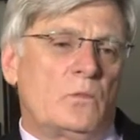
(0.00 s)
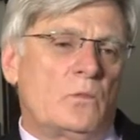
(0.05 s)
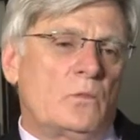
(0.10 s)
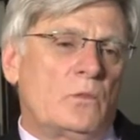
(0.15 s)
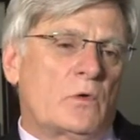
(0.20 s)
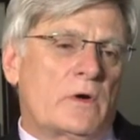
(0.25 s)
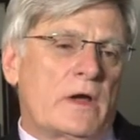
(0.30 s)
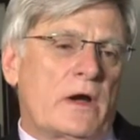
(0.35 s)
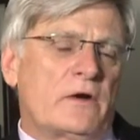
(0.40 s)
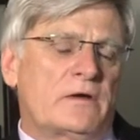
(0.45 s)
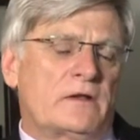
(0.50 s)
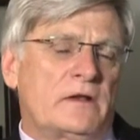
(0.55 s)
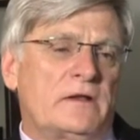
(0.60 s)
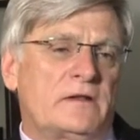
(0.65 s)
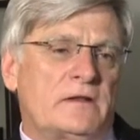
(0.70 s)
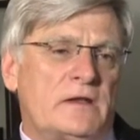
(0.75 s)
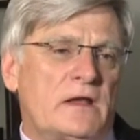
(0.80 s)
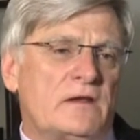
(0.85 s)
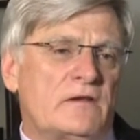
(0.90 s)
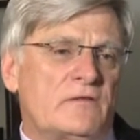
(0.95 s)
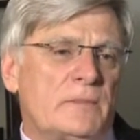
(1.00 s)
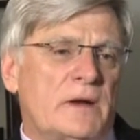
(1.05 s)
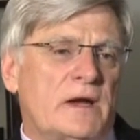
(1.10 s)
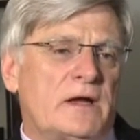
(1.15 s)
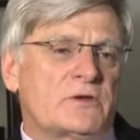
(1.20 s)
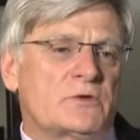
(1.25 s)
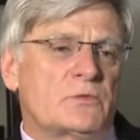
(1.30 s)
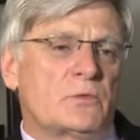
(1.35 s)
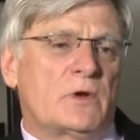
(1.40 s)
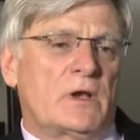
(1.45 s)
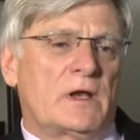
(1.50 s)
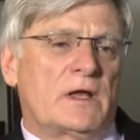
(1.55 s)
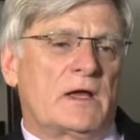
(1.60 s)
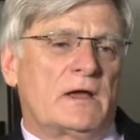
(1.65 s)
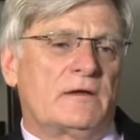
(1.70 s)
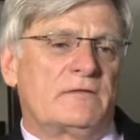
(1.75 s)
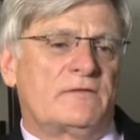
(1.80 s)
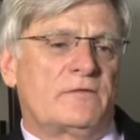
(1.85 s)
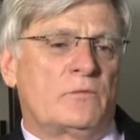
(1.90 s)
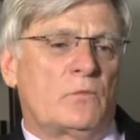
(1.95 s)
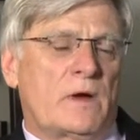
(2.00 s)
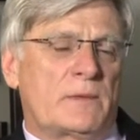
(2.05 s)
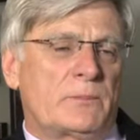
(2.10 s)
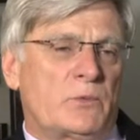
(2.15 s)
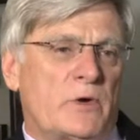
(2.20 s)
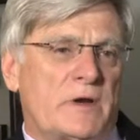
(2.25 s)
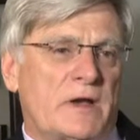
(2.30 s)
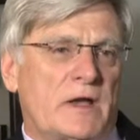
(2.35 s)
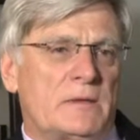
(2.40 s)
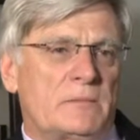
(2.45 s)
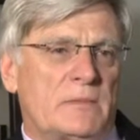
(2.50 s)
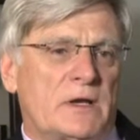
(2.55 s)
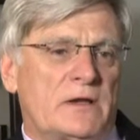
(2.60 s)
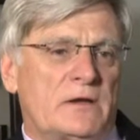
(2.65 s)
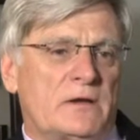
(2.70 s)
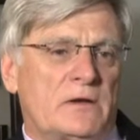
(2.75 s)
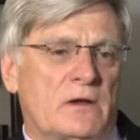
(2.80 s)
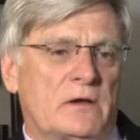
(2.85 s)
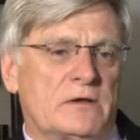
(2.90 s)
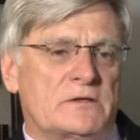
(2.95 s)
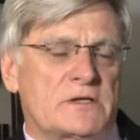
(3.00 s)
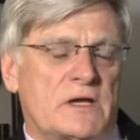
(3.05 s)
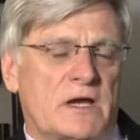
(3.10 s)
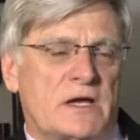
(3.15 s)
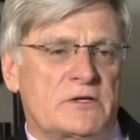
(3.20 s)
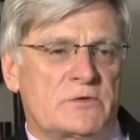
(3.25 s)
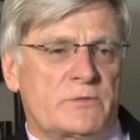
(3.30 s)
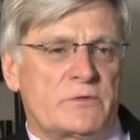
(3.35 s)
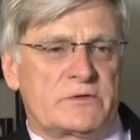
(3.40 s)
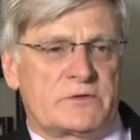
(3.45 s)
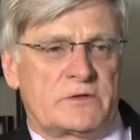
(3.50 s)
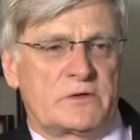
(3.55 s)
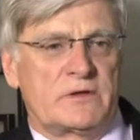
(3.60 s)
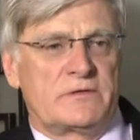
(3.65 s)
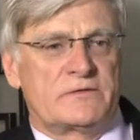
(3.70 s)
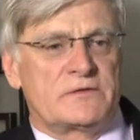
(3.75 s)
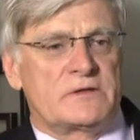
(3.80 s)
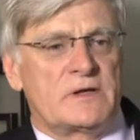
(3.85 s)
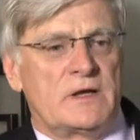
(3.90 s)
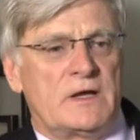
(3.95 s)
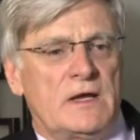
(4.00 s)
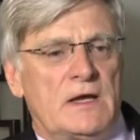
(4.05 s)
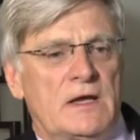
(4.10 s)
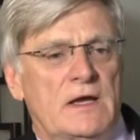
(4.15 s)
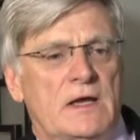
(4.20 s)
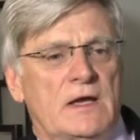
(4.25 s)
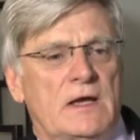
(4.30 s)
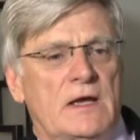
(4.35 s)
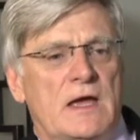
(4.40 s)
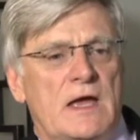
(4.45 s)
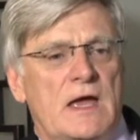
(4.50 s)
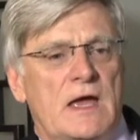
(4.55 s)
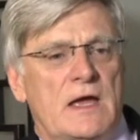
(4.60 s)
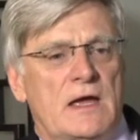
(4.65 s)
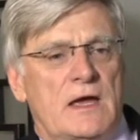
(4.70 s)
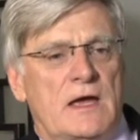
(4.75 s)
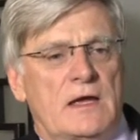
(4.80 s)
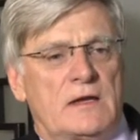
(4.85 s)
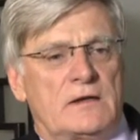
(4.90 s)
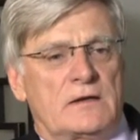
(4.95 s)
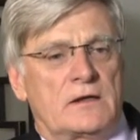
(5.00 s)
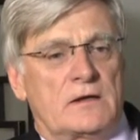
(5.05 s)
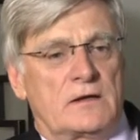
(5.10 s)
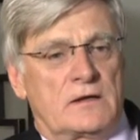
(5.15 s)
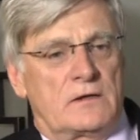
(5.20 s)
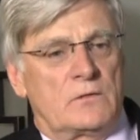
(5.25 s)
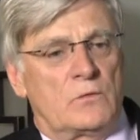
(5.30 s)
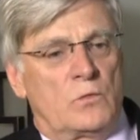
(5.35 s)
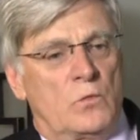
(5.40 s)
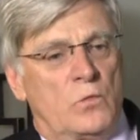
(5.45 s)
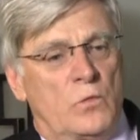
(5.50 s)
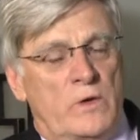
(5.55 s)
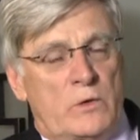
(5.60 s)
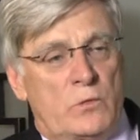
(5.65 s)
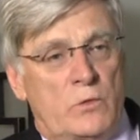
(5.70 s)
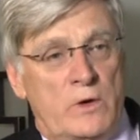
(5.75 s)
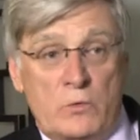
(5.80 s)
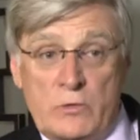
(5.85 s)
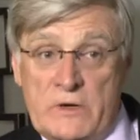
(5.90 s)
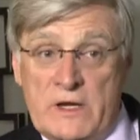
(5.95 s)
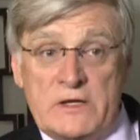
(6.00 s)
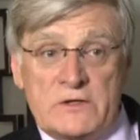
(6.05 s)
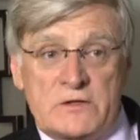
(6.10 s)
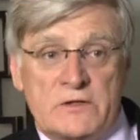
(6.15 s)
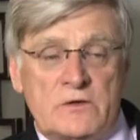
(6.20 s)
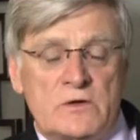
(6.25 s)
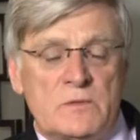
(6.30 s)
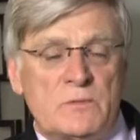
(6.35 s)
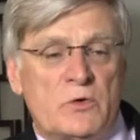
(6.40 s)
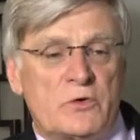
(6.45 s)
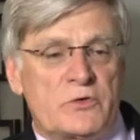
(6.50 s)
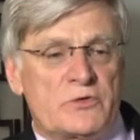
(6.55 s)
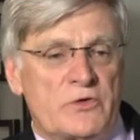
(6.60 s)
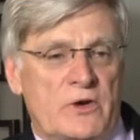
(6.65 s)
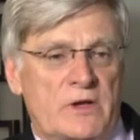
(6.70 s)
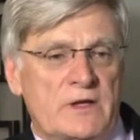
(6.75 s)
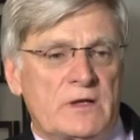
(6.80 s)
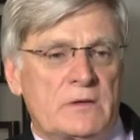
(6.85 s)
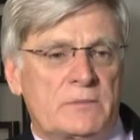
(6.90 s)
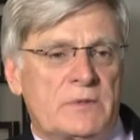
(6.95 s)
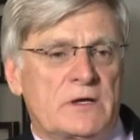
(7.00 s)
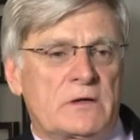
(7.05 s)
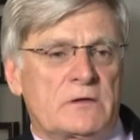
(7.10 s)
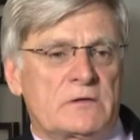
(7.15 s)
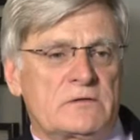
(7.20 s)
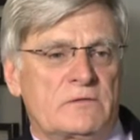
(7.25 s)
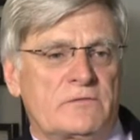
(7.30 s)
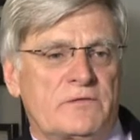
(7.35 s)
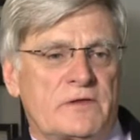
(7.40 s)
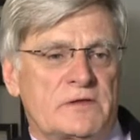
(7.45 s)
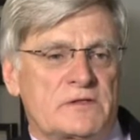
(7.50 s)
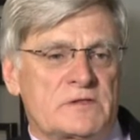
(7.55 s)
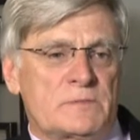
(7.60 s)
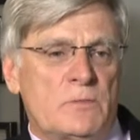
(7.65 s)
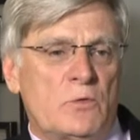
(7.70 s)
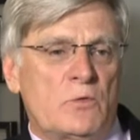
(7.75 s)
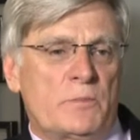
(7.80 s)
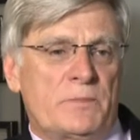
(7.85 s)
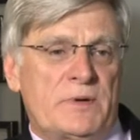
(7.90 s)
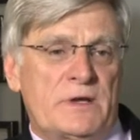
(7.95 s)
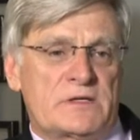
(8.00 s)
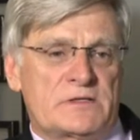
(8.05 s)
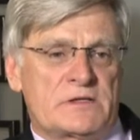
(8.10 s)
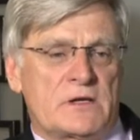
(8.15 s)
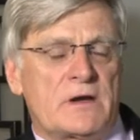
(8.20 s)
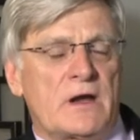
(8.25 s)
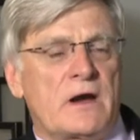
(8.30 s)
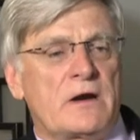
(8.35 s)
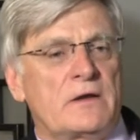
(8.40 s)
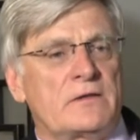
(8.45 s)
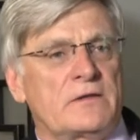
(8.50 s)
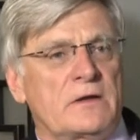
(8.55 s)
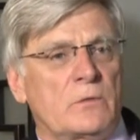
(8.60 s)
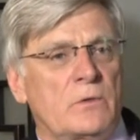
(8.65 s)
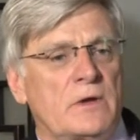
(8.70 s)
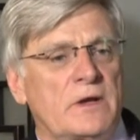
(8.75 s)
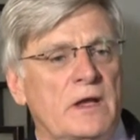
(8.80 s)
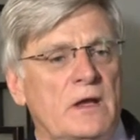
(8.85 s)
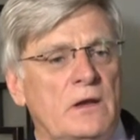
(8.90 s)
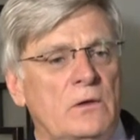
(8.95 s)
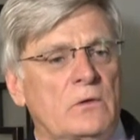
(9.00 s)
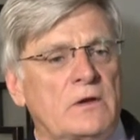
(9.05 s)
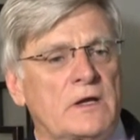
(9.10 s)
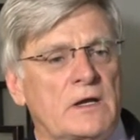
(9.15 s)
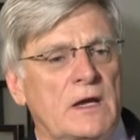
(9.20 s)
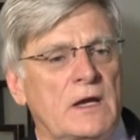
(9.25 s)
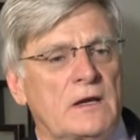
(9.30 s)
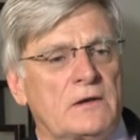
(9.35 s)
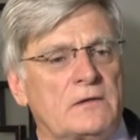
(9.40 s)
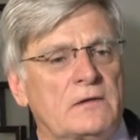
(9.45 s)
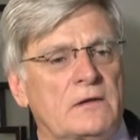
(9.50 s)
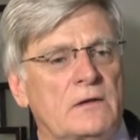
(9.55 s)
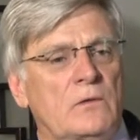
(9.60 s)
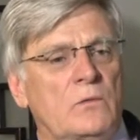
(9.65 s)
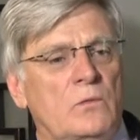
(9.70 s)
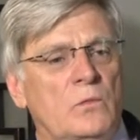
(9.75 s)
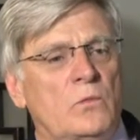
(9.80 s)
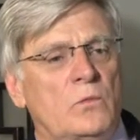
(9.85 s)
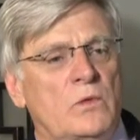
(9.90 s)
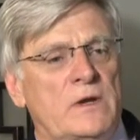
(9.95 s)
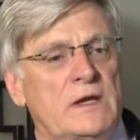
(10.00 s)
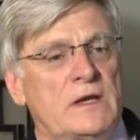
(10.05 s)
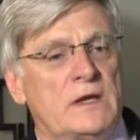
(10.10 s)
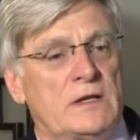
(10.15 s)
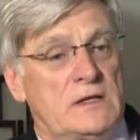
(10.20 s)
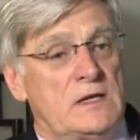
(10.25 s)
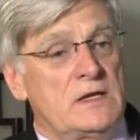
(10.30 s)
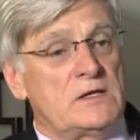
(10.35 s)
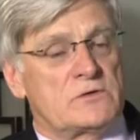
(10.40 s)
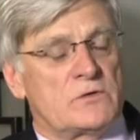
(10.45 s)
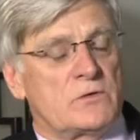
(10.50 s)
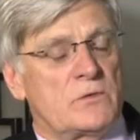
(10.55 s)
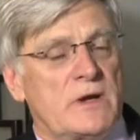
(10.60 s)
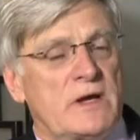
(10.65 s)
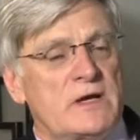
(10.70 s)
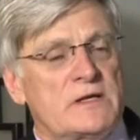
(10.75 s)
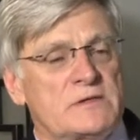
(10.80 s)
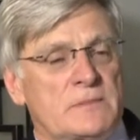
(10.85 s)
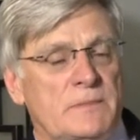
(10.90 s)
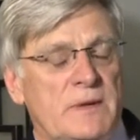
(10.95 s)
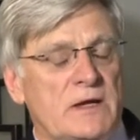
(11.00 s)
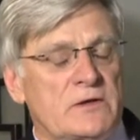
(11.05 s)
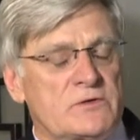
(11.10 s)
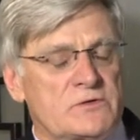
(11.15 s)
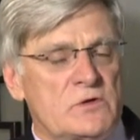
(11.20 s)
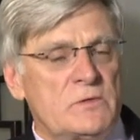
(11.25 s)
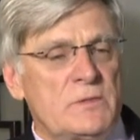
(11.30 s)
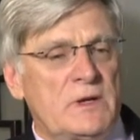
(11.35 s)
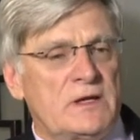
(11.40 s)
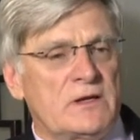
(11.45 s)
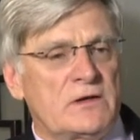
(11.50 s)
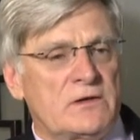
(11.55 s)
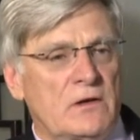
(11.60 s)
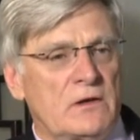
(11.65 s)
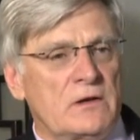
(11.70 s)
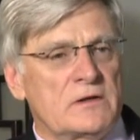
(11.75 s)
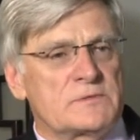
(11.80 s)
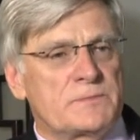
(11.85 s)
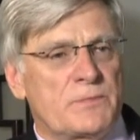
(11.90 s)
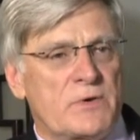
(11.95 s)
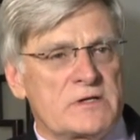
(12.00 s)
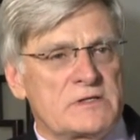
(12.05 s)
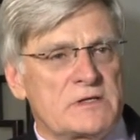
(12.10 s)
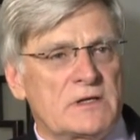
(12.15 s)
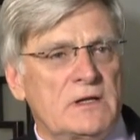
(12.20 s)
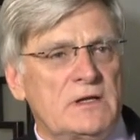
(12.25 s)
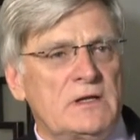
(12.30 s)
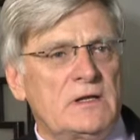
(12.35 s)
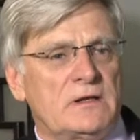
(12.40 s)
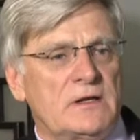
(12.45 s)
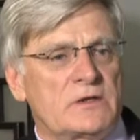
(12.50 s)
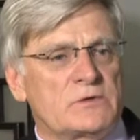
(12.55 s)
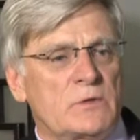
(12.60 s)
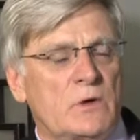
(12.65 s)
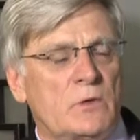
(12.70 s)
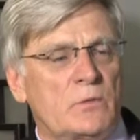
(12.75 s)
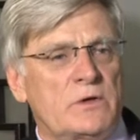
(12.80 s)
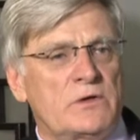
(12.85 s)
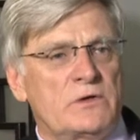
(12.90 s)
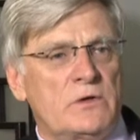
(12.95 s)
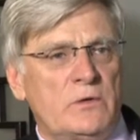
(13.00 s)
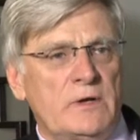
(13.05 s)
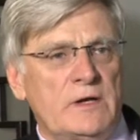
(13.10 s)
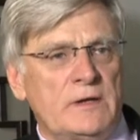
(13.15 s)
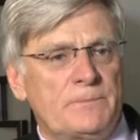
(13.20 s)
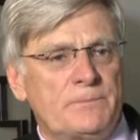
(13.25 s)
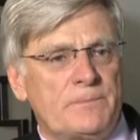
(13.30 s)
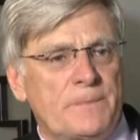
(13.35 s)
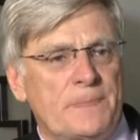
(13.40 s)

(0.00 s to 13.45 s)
Well, currently at the end of March, we'll have $1.8 million cash reserves. And we will need to do more drilling because of the small pit scenario that we're now looking at, we need to raise about $2 million presently, and that's what we're doing.